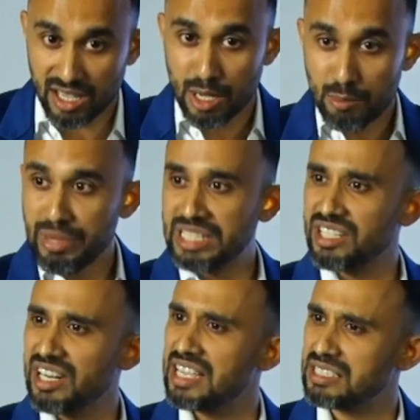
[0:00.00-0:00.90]

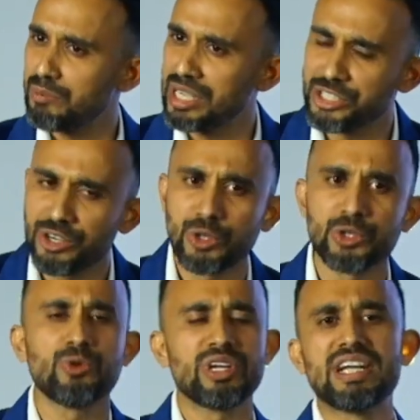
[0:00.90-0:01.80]
Majorly, as I mentioned to
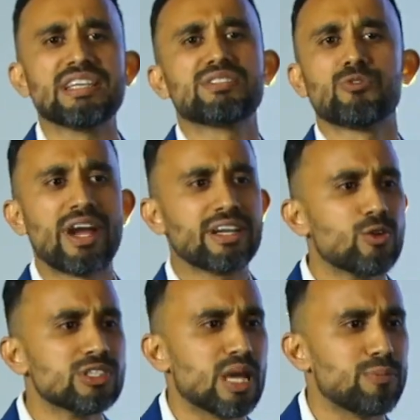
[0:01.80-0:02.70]
you, it is white goods
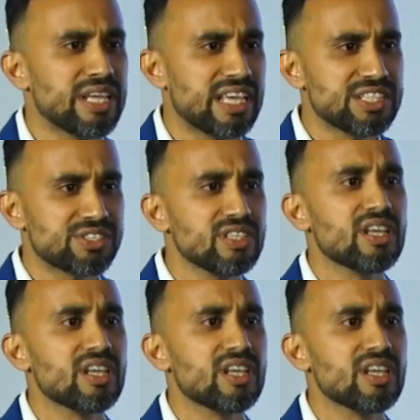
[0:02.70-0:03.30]
application.